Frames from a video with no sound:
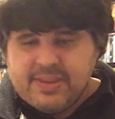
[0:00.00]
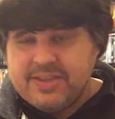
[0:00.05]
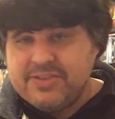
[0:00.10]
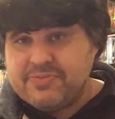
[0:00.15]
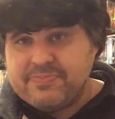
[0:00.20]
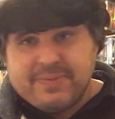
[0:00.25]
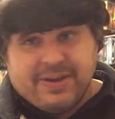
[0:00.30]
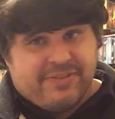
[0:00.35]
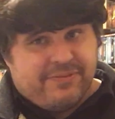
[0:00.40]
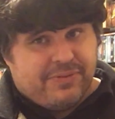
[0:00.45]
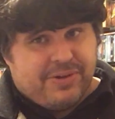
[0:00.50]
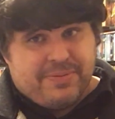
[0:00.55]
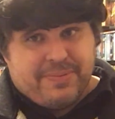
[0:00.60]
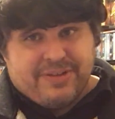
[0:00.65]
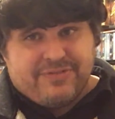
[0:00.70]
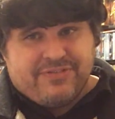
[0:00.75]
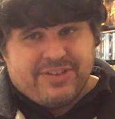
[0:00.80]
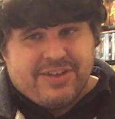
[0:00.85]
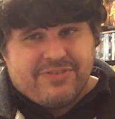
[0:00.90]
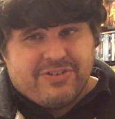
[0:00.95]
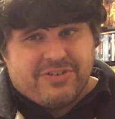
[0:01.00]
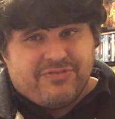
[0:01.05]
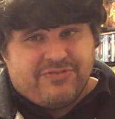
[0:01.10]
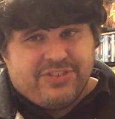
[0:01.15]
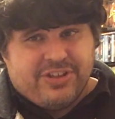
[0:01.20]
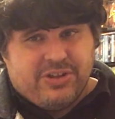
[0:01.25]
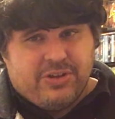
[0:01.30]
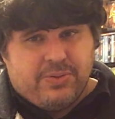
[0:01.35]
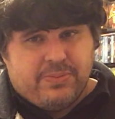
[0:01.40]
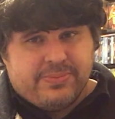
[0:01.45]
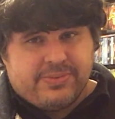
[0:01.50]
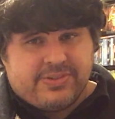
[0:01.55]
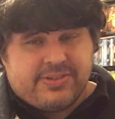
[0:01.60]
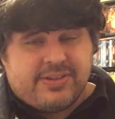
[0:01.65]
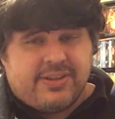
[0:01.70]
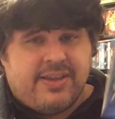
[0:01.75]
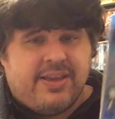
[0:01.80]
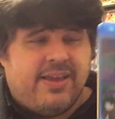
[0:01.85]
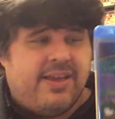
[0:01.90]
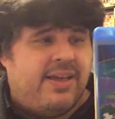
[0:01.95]
It's one of my favorite
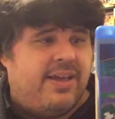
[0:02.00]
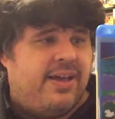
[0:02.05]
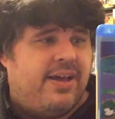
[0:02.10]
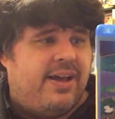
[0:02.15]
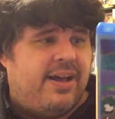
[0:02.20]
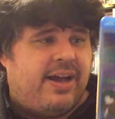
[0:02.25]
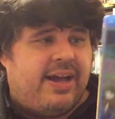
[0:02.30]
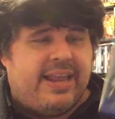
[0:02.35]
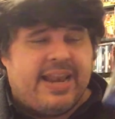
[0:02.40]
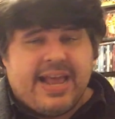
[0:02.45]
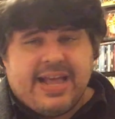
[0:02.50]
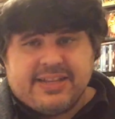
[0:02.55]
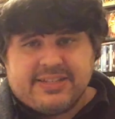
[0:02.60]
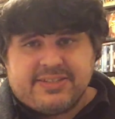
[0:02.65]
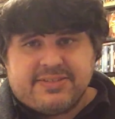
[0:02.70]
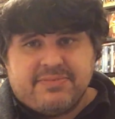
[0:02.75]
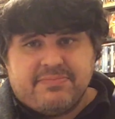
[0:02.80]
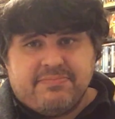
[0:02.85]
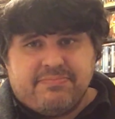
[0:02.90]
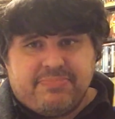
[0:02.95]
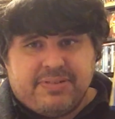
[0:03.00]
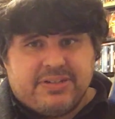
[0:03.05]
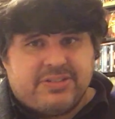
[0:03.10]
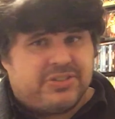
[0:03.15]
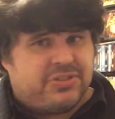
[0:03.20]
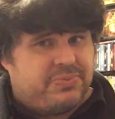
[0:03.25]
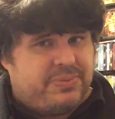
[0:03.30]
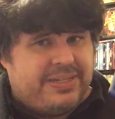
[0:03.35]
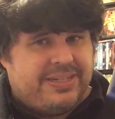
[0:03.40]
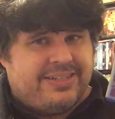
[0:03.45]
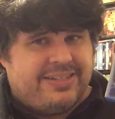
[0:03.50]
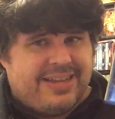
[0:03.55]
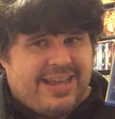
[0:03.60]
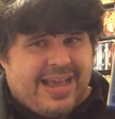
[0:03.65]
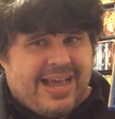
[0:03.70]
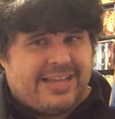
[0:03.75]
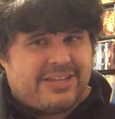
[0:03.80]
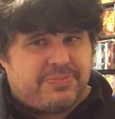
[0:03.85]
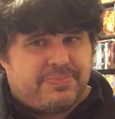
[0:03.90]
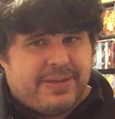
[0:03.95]
films. It has some bittersweet
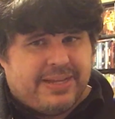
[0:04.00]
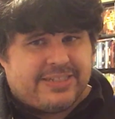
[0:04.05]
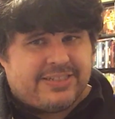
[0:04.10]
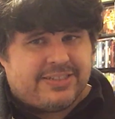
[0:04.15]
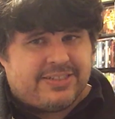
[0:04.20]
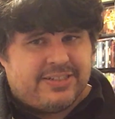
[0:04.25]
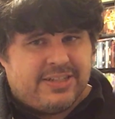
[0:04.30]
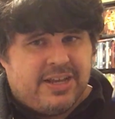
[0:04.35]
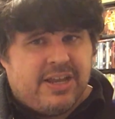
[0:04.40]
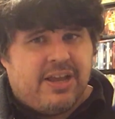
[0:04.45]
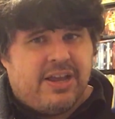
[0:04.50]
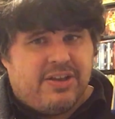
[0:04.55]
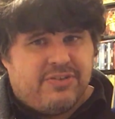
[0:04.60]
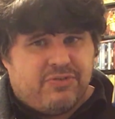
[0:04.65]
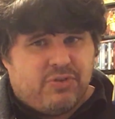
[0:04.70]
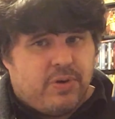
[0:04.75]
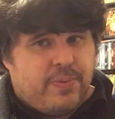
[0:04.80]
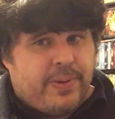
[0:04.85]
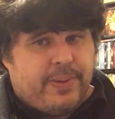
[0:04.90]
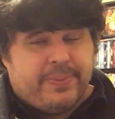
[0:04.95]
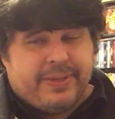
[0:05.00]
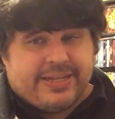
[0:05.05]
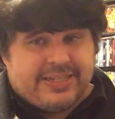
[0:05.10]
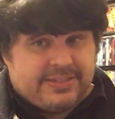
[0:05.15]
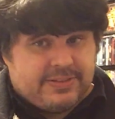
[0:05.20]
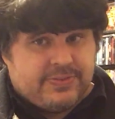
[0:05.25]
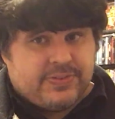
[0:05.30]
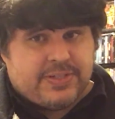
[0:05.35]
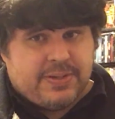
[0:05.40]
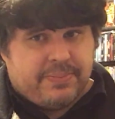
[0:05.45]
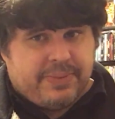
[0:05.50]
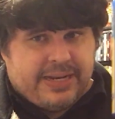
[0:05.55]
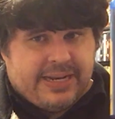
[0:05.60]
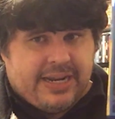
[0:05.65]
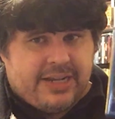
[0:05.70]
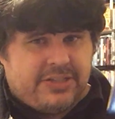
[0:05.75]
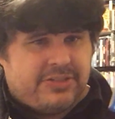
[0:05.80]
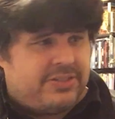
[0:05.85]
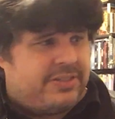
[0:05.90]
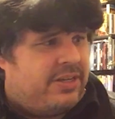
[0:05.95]
aspects for me because of
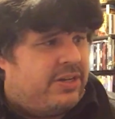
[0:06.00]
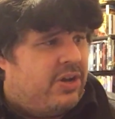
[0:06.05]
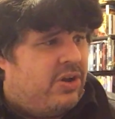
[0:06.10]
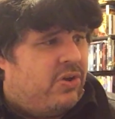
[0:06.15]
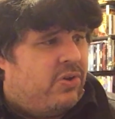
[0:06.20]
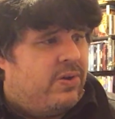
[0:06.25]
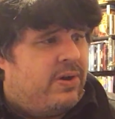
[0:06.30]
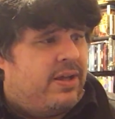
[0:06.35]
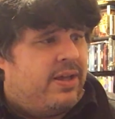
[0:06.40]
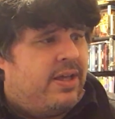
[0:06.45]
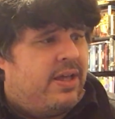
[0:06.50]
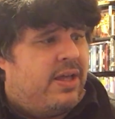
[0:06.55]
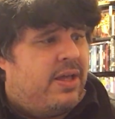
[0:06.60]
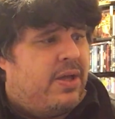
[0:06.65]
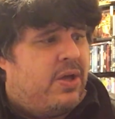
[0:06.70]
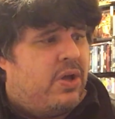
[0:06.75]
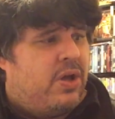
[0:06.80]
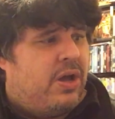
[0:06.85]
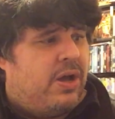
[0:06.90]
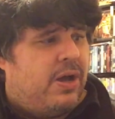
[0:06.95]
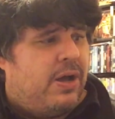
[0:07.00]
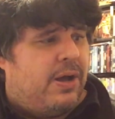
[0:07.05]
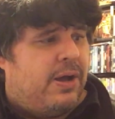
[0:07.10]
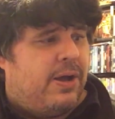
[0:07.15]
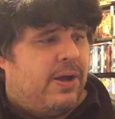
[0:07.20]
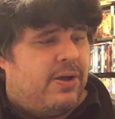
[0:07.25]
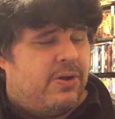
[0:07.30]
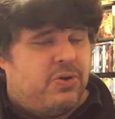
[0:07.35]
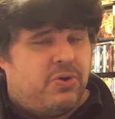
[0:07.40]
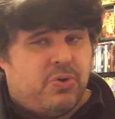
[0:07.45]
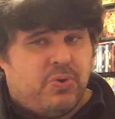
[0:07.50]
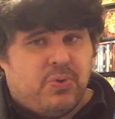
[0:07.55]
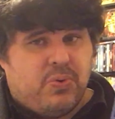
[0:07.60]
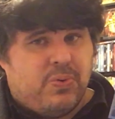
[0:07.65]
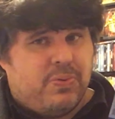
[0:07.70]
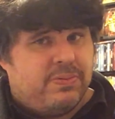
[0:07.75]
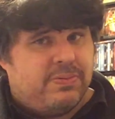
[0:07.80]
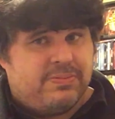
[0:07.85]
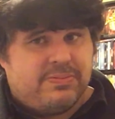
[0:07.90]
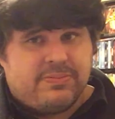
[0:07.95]
somebody I used to know
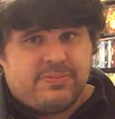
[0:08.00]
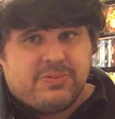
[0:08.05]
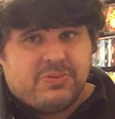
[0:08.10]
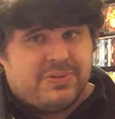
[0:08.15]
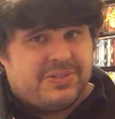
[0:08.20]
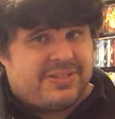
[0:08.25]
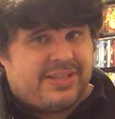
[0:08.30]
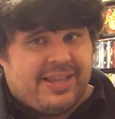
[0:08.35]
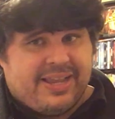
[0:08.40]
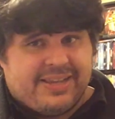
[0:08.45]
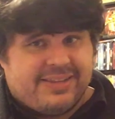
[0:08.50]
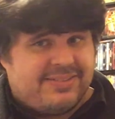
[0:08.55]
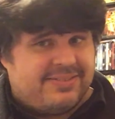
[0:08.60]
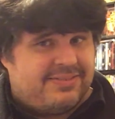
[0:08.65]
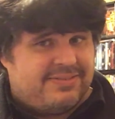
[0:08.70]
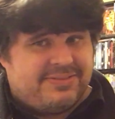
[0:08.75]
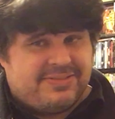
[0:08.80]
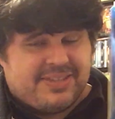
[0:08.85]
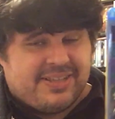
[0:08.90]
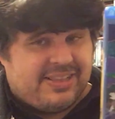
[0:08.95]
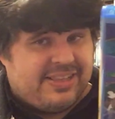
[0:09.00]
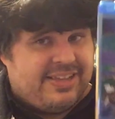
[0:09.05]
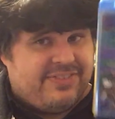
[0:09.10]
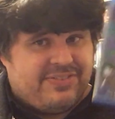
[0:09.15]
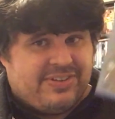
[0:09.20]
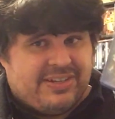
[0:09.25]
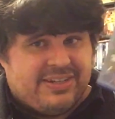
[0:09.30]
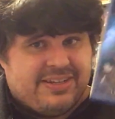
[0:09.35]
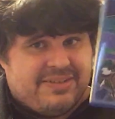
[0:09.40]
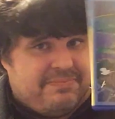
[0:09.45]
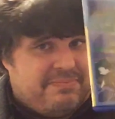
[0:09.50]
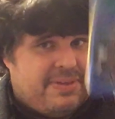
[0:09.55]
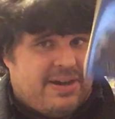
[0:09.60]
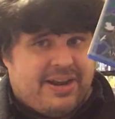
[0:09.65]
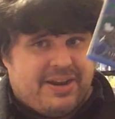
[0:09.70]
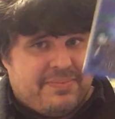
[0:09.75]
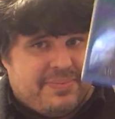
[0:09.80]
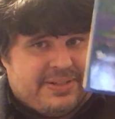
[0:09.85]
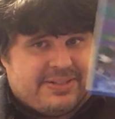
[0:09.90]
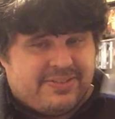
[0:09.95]
who was like the living
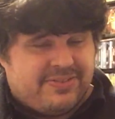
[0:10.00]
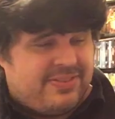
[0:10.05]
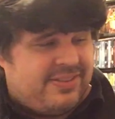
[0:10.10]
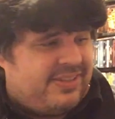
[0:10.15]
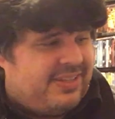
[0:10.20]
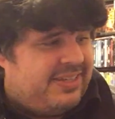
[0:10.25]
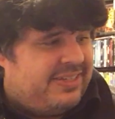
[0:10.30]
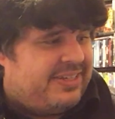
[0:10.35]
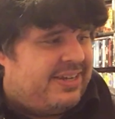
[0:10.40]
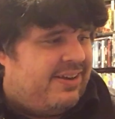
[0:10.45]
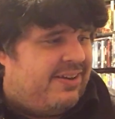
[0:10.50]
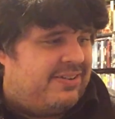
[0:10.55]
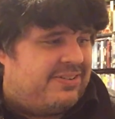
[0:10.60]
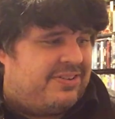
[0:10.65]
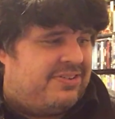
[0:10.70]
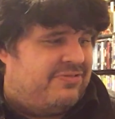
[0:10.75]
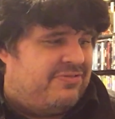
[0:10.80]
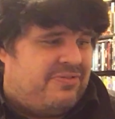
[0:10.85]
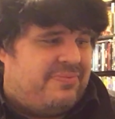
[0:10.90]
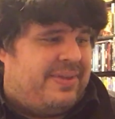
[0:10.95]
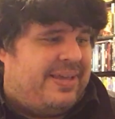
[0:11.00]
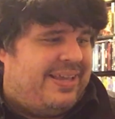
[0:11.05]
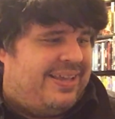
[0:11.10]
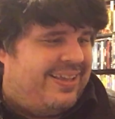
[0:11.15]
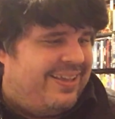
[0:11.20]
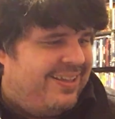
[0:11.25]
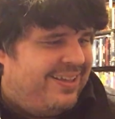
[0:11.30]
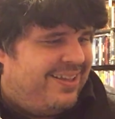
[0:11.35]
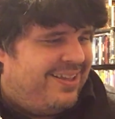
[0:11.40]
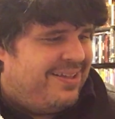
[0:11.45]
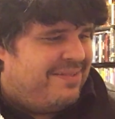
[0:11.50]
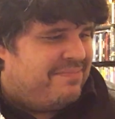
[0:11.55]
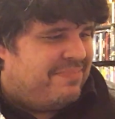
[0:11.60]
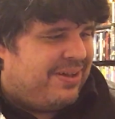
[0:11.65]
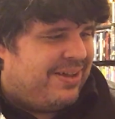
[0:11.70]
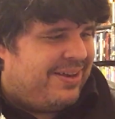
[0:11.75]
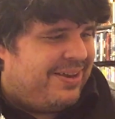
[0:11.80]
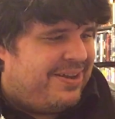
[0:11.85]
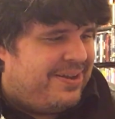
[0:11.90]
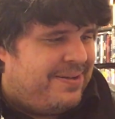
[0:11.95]
embodiment of the lead character for me.
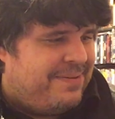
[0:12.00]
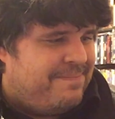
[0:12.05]
But